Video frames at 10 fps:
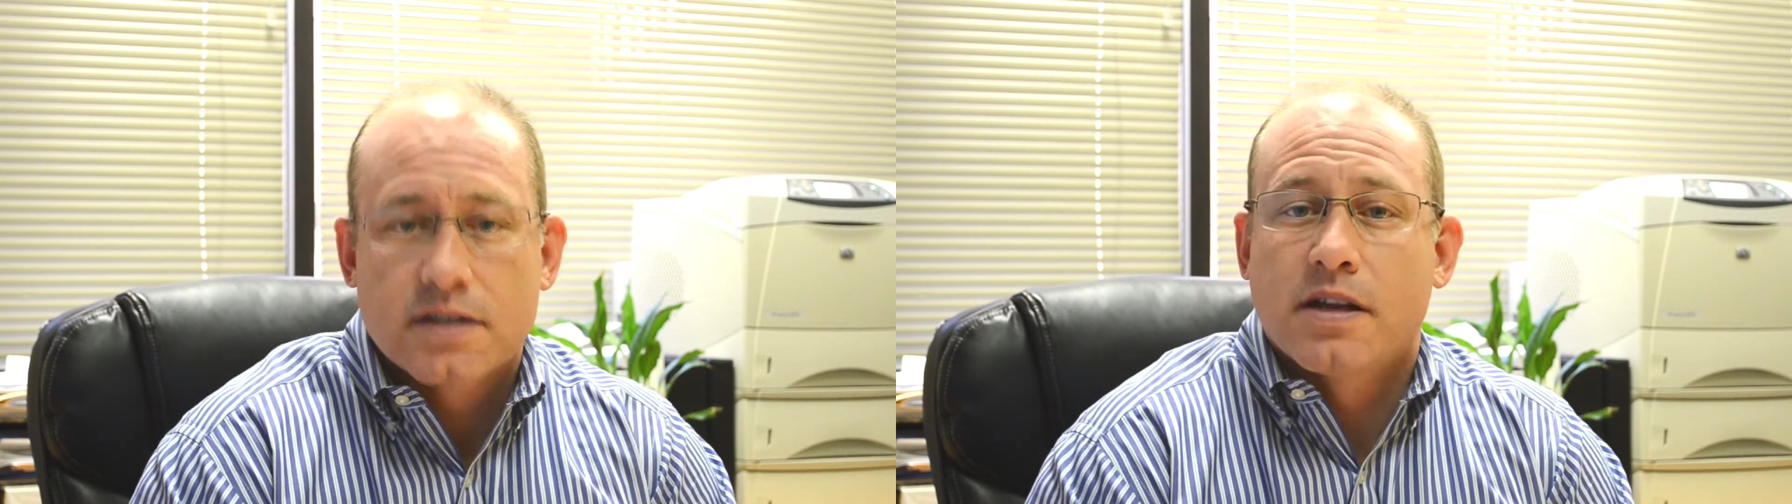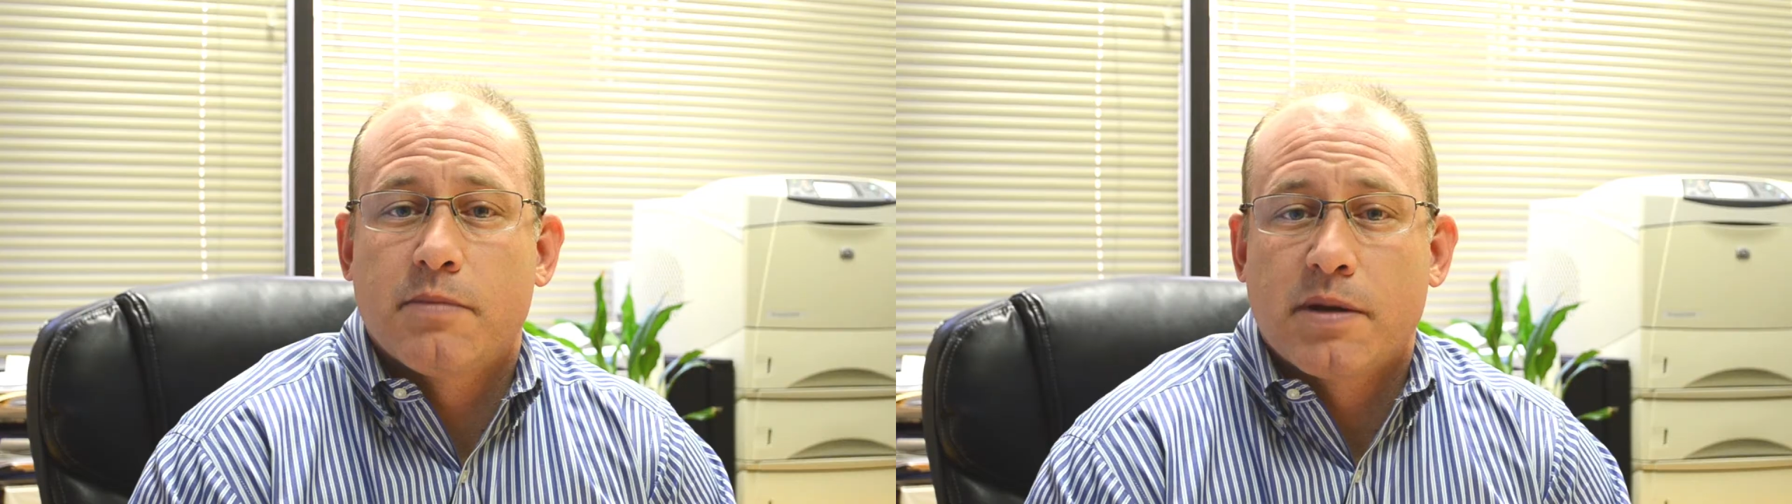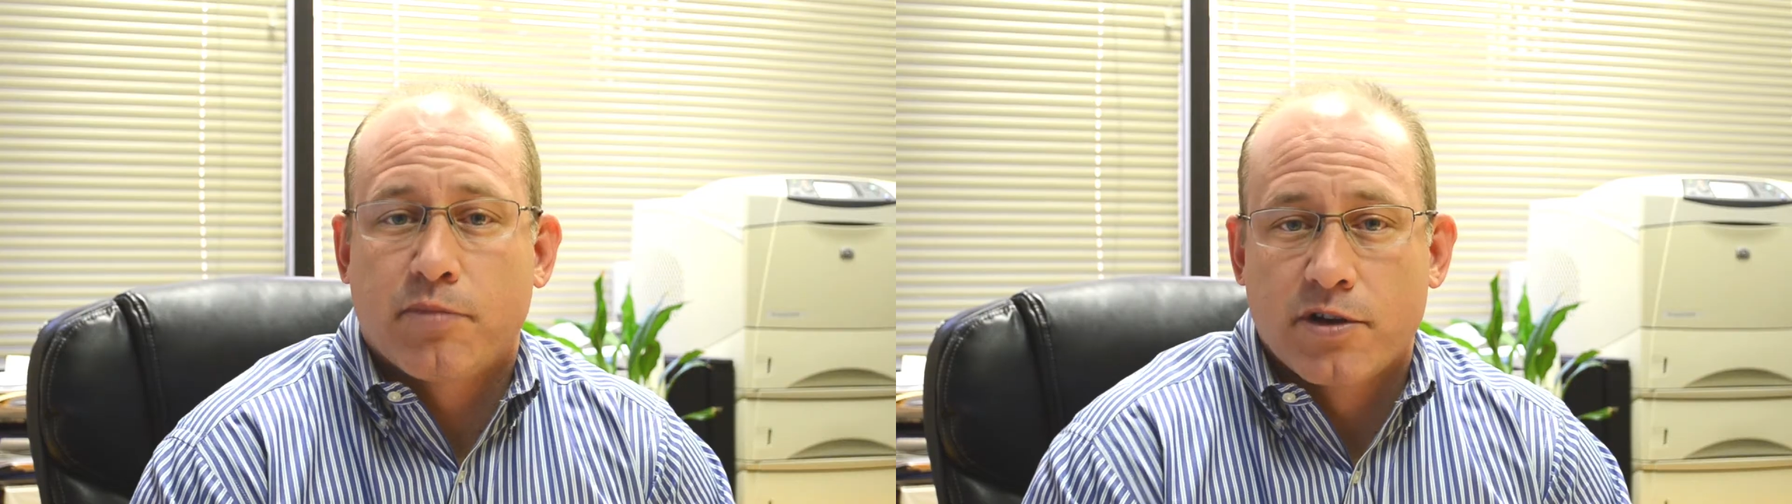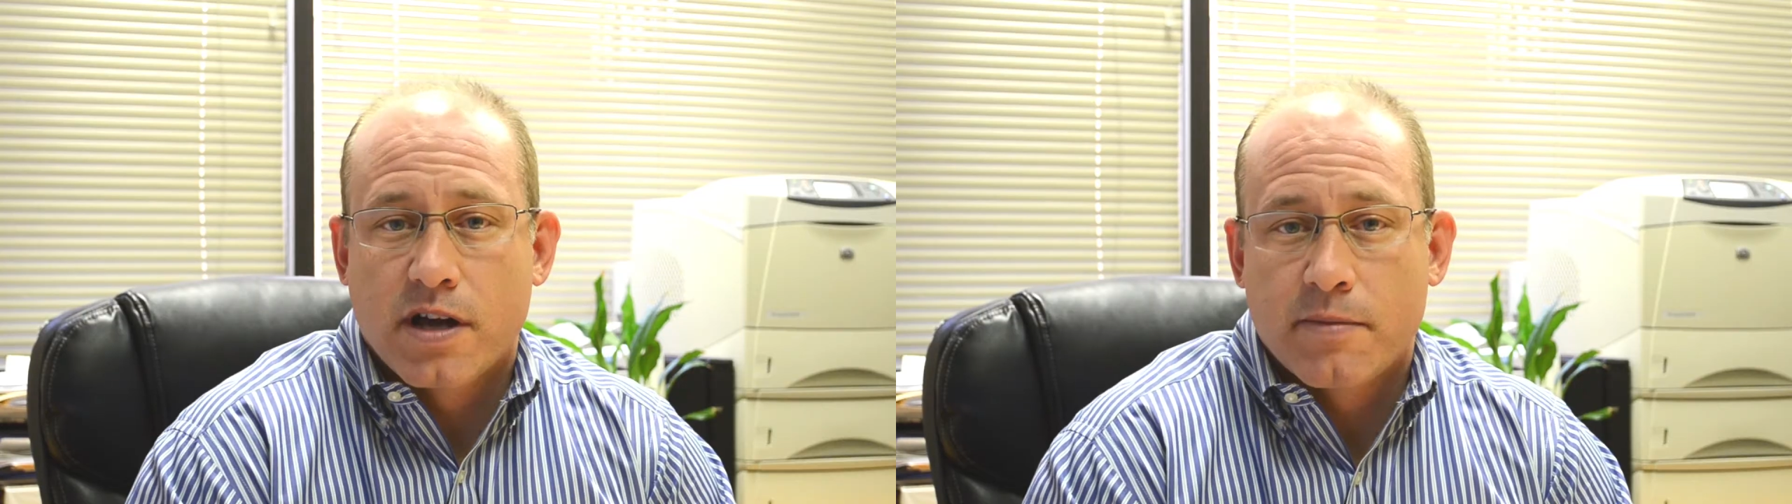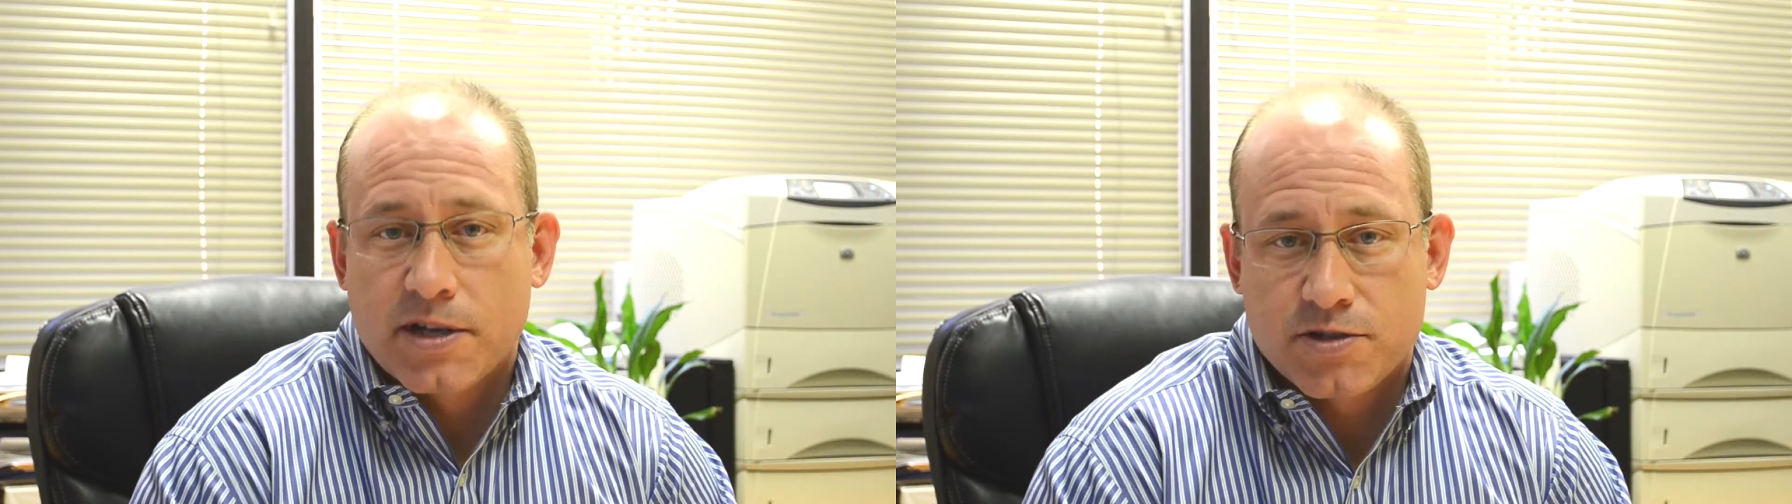going to be a
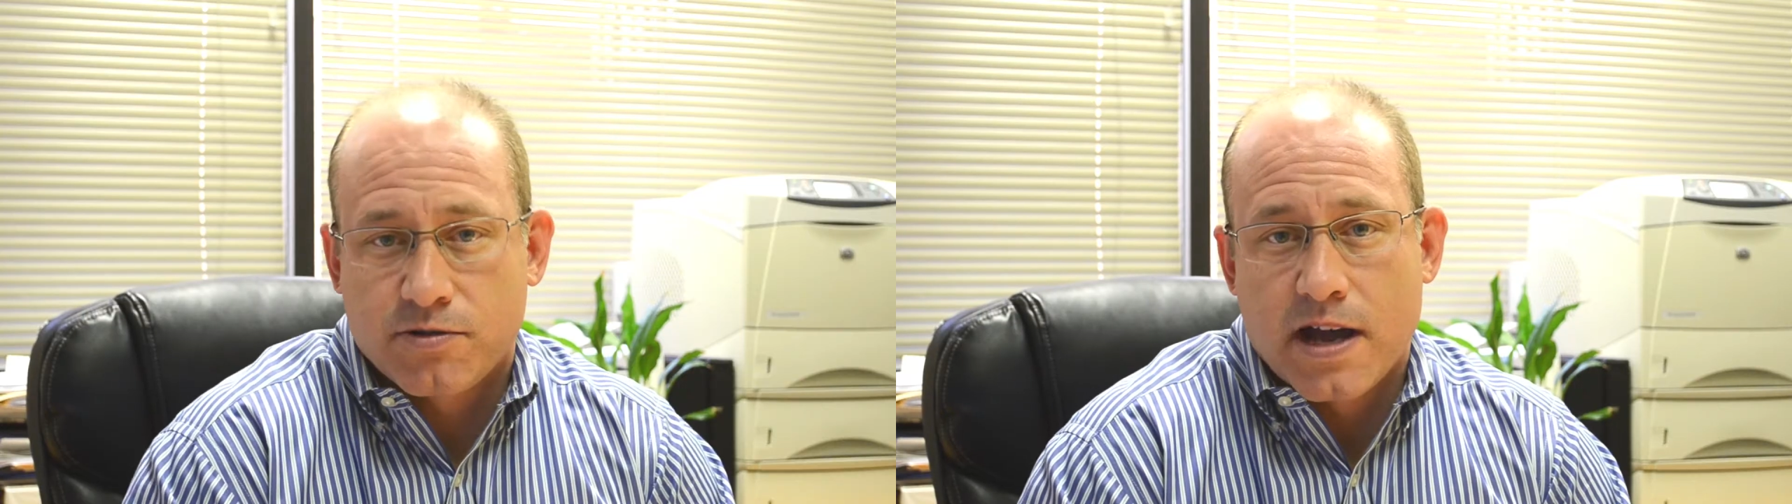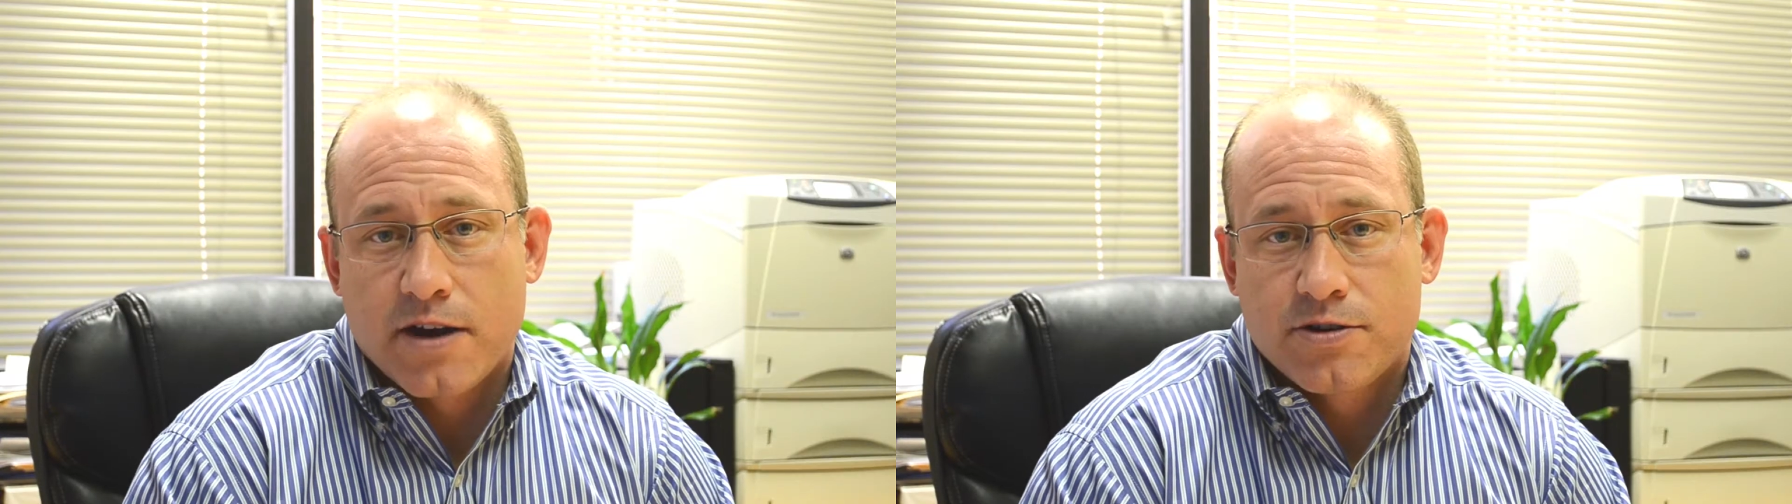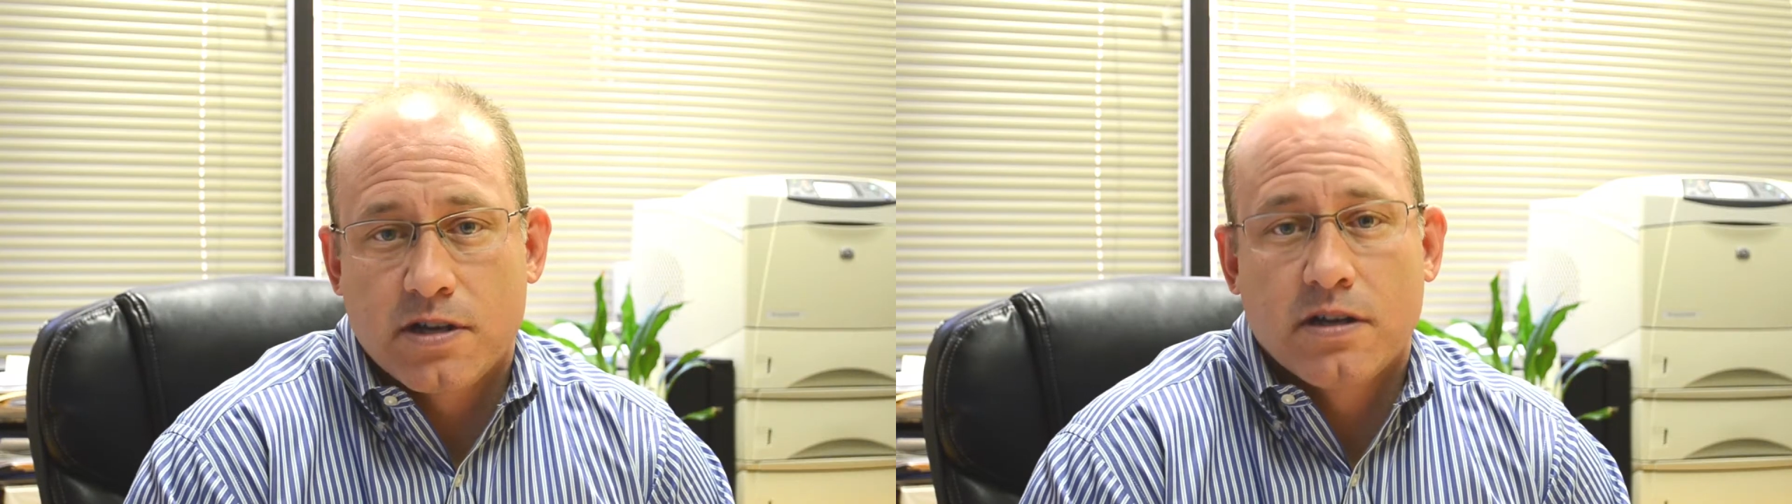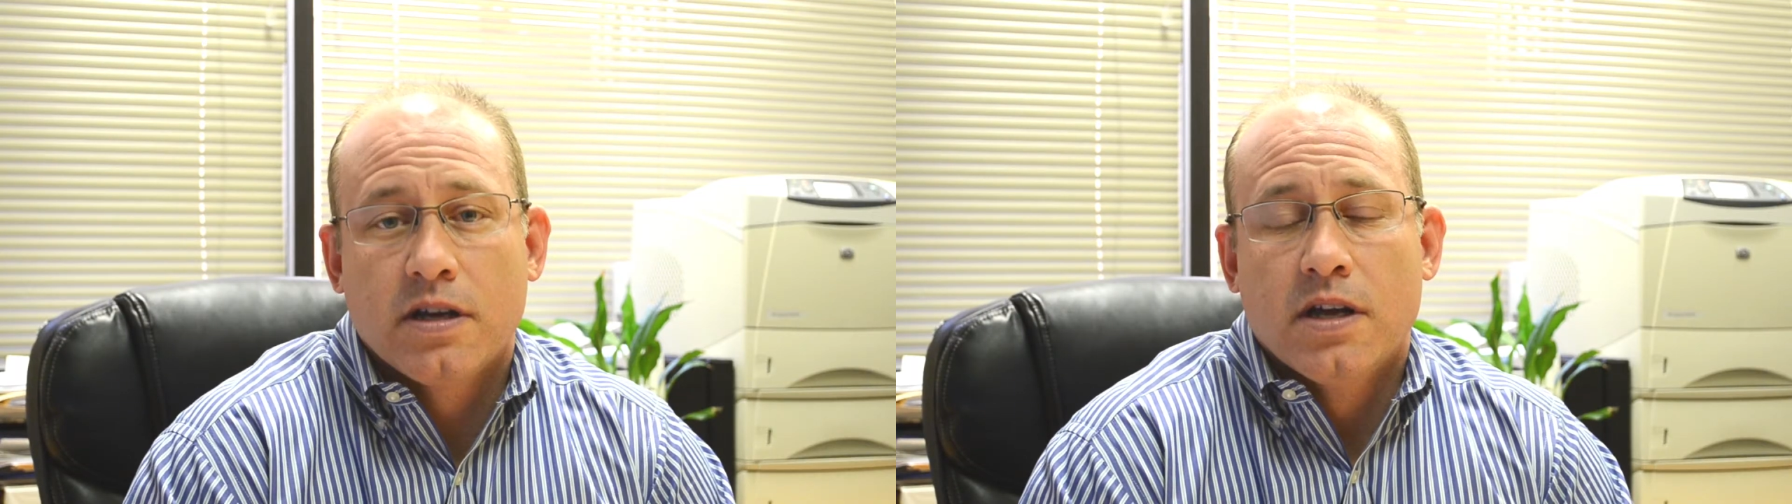predominant strategy